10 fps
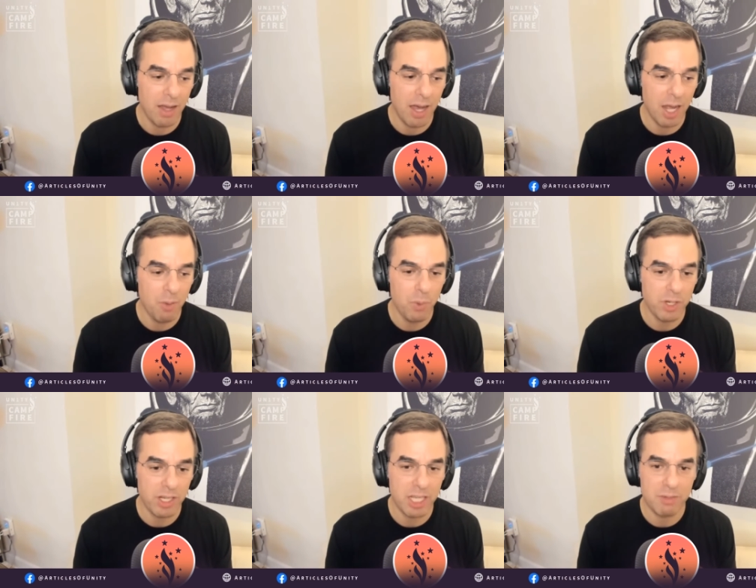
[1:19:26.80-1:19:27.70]
I
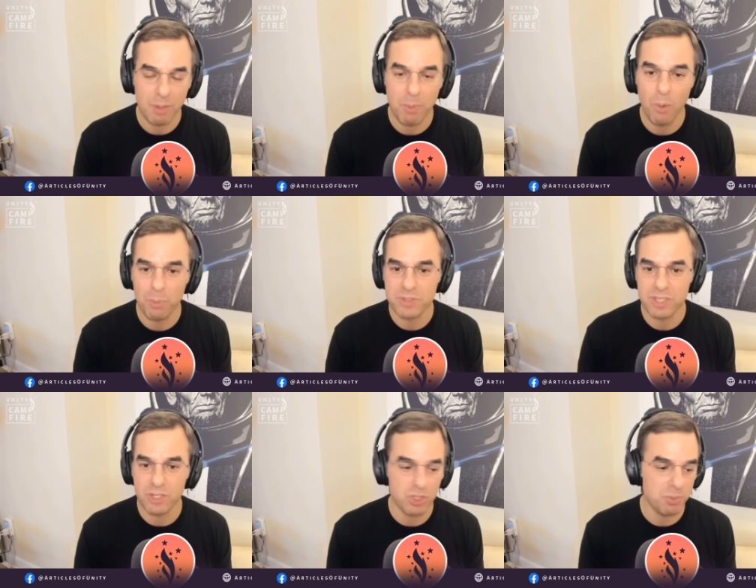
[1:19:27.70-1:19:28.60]
wouldn't give up hope and
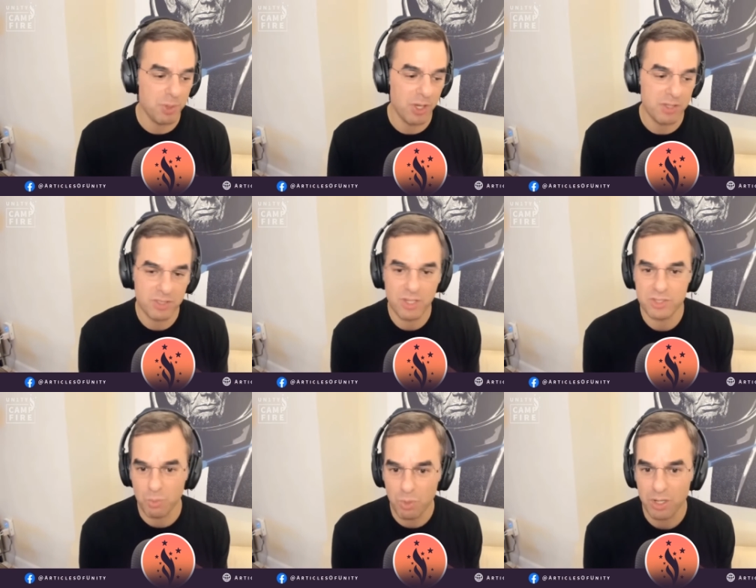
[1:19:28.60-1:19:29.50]
say just because it
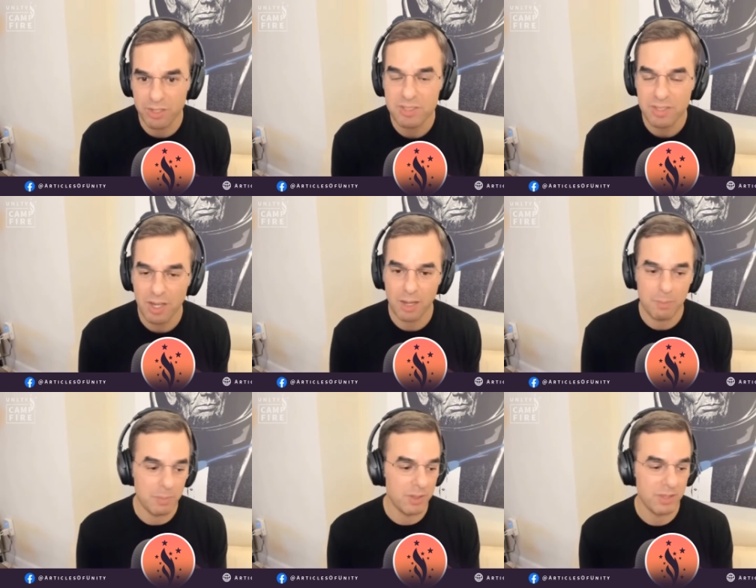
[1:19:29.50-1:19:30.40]
doesn't work this
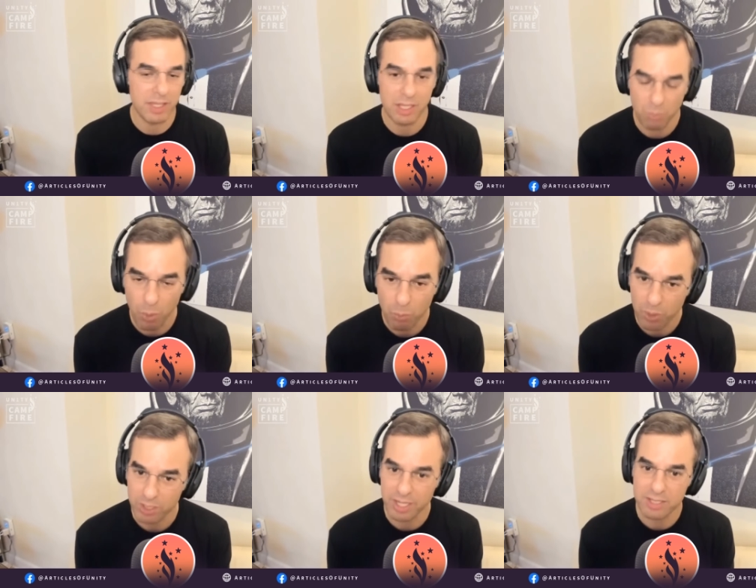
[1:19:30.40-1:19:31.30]
time that it won't
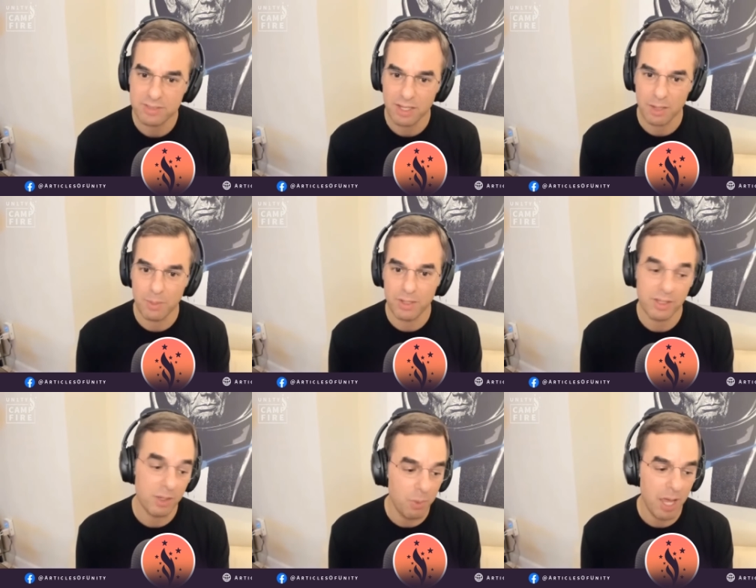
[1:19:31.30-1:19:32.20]
work next time. I
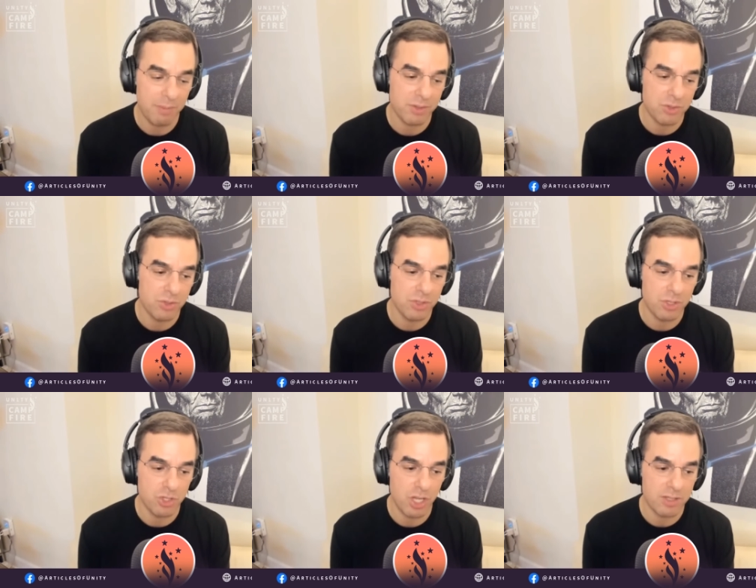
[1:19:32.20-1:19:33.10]
think we have the
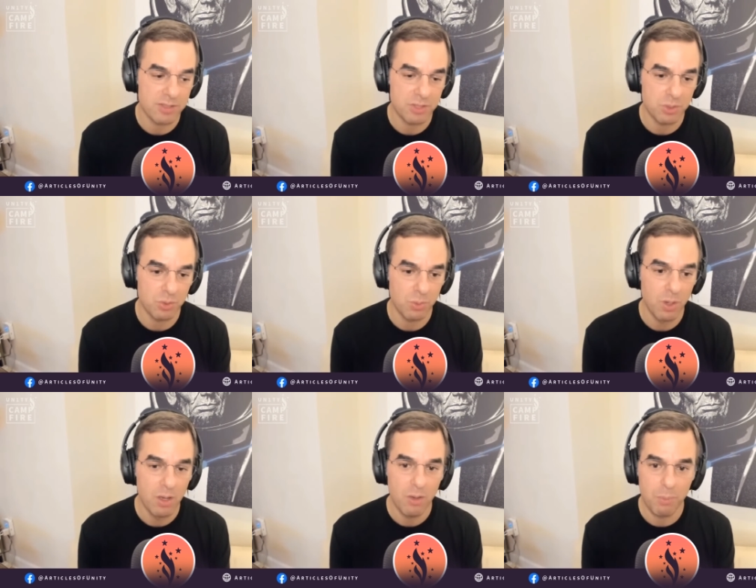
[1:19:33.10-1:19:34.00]
chance to
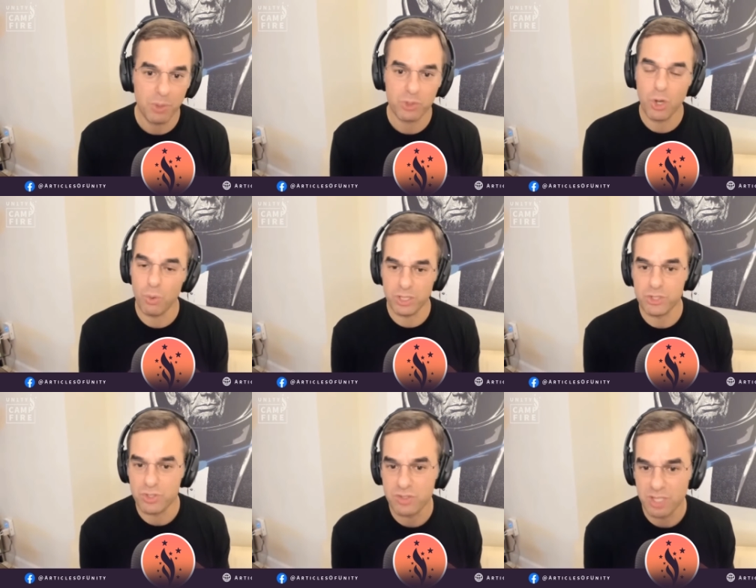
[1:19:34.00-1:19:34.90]
build
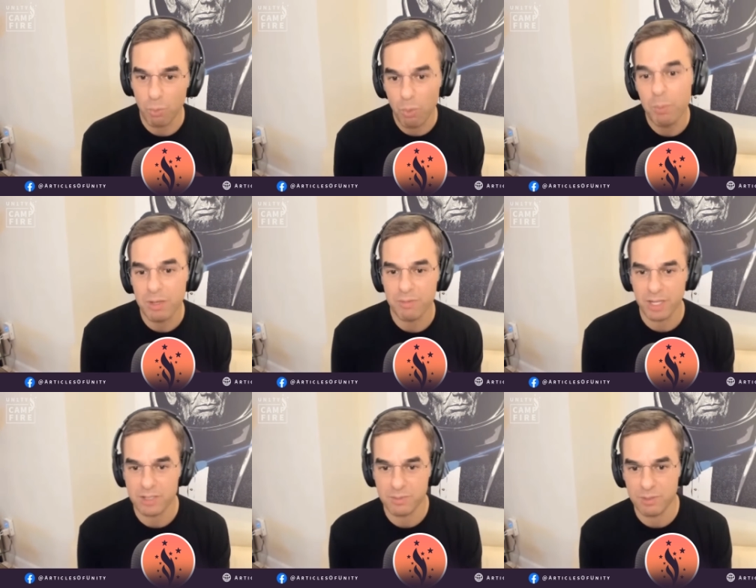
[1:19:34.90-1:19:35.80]
coalitions that will be
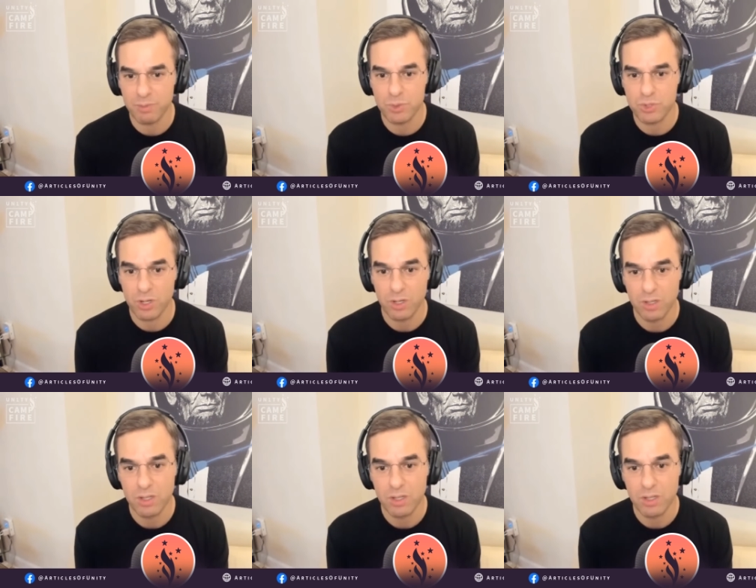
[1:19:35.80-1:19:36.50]
effective in the future.